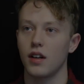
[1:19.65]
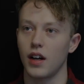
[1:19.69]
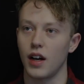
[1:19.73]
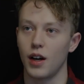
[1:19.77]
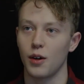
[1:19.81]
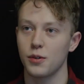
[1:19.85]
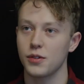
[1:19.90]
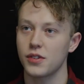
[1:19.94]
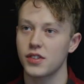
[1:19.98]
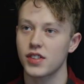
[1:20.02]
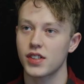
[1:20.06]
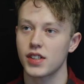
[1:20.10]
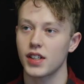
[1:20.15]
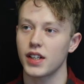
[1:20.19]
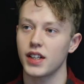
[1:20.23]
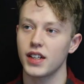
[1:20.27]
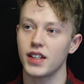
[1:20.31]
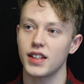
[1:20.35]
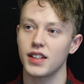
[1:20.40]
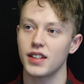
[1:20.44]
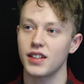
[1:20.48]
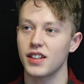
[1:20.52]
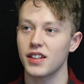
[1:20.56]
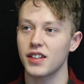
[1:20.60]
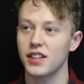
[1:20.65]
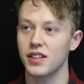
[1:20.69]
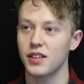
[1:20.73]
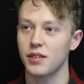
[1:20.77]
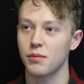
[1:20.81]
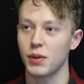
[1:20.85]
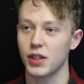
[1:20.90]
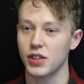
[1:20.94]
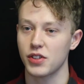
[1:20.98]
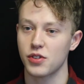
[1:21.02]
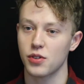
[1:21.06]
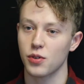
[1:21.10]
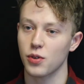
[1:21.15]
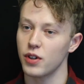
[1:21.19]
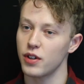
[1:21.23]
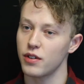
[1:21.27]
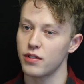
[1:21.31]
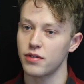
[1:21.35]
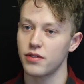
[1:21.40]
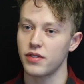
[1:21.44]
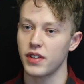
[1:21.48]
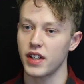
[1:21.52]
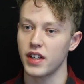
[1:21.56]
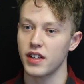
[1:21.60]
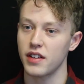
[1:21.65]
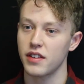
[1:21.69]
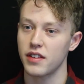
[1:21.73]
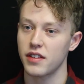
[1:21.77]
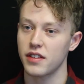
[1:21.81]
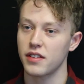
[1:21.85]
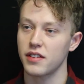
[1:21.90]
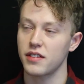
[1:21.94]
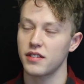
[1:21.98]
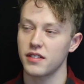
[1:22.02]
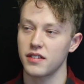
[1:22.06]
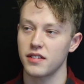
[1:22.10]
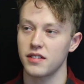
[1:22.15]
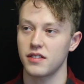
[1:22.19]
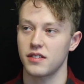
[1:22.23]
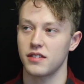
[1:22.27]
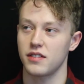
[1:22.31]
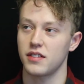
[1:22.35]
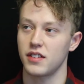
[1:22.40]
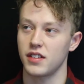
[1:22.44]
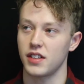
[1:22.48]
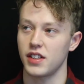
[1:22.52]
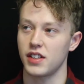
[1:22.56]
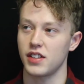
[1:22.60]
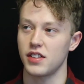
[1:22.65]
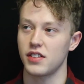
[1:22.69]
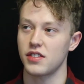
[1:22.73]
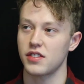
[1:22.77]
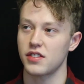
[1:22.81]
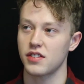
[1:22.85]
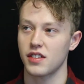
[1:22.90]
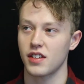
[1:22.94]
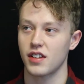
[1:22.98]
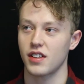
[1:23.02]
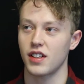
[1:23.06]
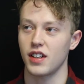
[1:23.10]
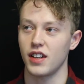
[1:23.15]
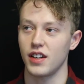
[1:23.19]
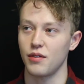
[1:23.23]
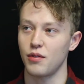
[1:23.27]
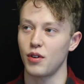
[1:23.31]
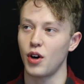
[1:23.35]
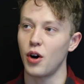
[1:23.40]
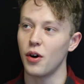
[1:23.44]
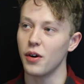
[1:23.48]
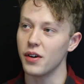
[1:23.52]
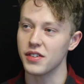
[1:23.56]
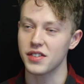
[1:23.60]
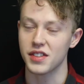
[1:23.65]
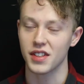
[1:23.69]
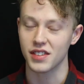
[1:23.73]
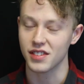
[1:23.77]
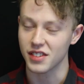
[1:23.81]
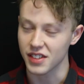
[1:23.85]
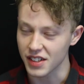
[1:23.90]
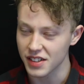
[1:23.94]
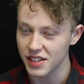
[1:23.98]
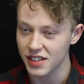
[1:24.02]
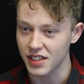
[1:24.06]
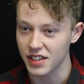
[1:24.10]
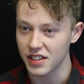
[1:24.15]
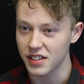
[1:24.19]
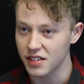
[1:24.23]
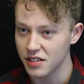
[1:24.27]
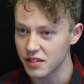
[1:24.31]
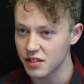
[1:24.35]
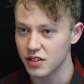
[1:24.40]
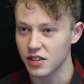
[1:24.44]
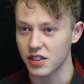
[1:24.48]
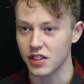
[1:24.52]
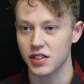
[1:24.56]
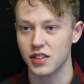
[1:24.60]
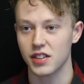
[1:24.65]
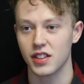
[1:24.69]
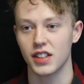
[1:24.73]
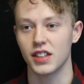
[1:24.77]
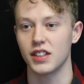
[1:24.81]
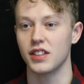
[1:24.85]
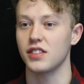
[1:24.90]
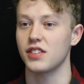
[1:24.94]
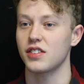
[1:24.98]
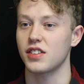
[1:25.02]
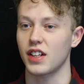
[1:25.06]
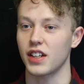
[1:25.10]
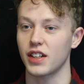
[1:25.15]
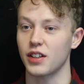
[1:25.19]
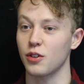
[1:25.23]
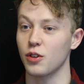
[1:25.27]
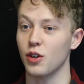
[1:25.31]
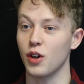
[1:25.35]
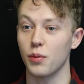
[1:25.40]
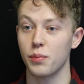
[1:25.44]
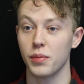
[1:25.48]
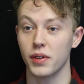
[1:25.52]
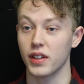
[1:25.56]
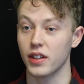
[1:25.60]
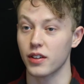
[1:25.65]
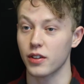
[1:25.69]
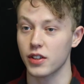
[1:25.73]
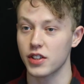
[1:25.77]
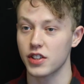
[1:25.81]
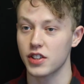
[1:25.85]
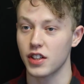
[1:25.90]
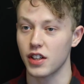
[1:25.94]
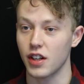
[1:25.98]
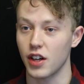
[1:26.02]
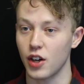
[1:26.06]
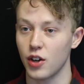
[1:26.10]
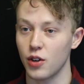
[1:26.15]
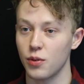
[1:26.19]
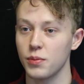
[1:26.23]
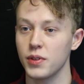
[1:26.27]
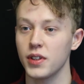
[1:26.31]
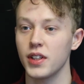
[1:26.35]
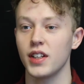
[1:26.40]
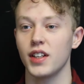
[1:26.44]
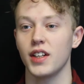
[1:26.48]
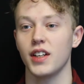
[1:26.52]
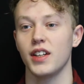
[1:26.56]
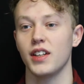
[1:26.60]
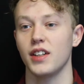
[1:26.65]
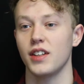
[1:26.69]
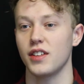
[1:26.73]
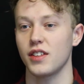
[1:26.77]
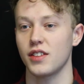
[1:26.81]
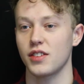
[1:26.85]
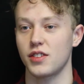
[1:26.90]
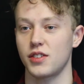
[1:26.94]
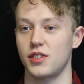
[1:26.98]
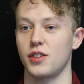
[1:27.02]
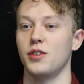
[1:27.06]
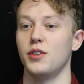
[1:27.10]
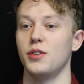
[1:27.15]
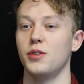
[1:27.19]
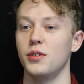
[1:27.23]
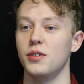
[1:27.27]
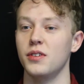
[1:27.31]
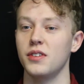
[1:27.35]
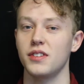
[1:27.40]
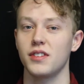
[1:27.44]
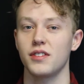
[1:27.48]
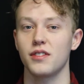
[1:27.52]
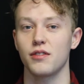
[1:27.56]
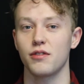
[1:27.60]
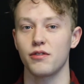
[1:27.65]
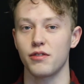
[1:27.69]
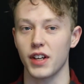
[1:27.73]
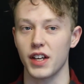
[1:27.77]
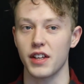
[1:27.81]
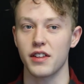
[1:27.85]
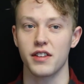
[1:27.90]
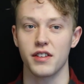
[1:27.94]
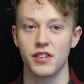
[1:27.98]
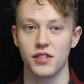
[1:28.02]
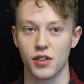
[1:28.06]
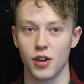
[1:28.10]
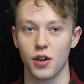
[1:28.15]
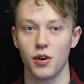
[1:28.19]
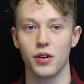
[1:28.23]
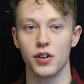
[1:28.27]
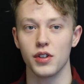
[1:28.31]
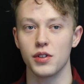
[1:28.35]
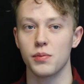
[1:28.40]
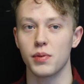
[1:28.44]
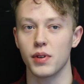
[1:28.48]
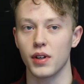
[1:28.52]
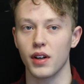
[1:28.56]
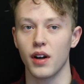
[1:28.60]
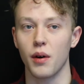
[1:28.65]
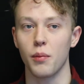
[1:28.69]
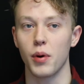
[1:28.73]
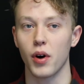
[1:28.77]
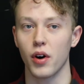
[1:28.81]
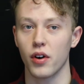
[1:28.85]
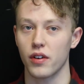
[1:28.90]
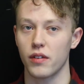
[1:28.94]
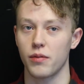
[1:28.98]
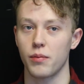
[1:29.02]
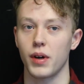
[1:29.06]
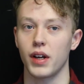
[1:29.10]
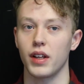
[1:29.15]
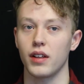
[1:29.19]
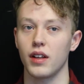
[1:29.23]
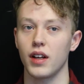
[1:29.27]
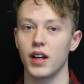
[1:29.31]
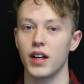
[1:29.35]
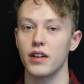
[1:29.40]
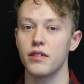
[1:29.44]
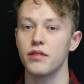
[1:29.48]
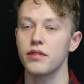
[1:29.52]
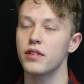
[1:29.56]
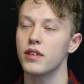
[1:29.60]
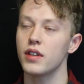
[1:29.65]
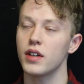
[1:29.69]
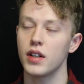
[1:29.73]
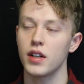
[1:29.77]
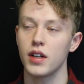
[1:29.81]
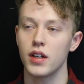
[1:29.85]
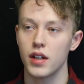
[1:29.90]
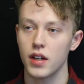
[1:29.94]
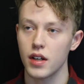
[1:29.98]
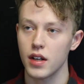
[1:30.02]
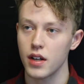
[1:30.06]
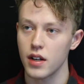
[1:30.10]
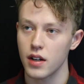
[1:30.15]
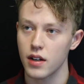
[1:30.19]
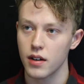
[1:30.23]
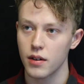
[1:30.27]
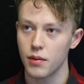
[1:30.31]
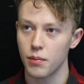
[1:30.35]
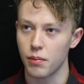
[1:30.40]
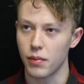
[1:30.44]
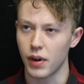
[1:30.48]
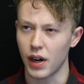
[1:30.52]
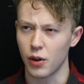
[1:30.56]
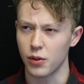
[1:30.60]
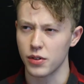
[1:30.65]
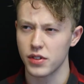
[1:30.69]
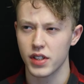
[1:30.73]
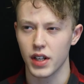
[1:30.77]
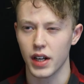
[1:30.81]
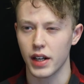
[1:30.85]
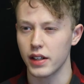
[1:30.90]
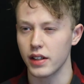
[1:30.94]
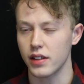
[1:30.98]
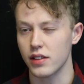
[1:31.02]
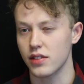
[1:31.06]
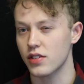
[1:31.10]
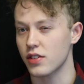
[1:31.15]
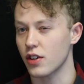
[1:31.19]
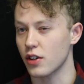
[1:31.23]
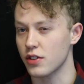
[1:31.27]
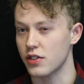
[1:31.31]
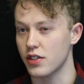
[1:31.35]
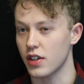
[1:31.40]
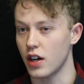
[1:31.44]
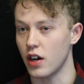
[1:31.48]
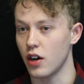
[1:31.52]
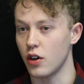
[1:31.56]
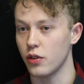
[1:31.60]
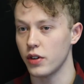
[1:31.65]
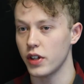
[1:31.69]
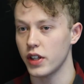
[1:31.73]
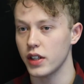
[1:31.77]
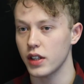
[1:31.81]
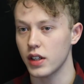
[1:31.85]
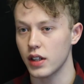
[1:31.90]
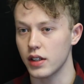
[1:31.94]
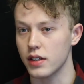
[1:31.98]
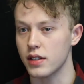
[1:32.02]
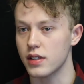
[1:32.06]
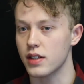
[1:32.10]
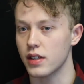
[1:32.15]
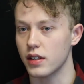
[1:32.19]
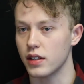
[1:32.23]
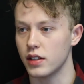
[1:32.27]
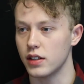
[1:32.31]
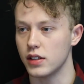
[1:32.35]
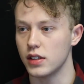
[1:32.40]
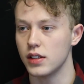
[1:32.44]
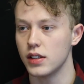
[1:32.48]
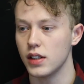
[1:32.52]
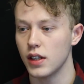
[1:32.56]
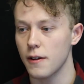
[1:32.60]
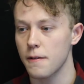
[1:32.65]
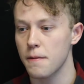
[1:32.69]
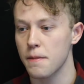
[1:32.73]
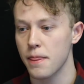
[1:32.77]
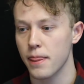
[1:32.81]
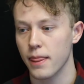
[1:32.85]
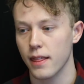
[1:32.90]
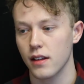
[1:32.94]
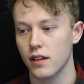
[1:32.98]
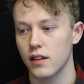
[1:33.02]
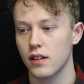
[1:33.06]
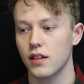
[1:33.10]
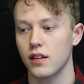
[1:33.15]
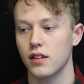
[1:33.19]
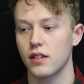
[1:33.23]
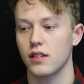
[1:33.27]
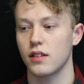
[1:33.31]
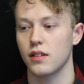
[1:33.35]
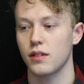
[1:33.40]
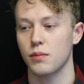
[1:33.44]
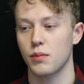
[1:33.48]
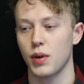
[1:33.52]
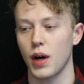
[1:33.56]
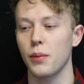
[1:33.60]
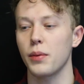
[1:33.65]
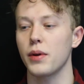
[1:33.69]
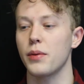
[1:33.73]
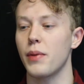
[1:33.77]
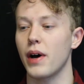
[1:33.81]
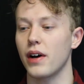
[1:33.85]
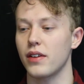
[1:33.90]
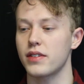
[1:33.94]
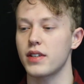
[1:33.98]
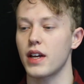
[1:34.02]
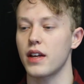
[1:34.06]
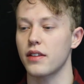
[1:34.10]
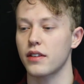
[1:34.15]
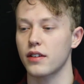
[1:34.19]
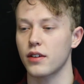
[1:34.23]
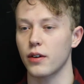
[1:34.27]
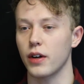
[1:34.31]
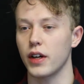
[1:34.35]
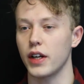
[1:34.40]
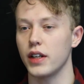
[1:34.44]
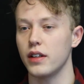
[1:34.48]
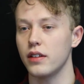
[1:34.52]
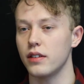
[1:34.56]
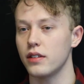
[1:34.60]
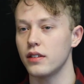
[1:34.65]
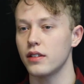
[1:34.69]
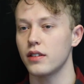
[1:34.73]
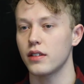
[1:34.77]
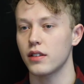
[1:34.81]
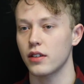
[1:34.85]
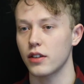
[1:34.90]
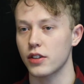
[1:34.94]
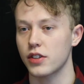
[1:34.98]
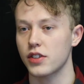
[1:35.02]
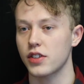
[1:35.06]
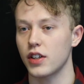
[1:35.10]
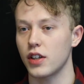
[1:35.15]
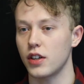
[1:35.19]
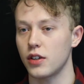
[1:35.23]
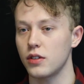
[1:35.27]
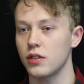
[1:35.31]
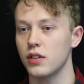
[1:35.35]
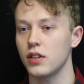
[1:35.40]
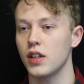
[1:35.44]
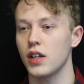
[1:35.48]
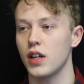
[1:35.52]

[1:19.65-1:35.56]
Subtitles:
I would say my story of faith has kind of always existed just because I grew up in a Christian home, so faith has always been a part of my life. But I would say I didn't start to own it until probably about 10th grade or so.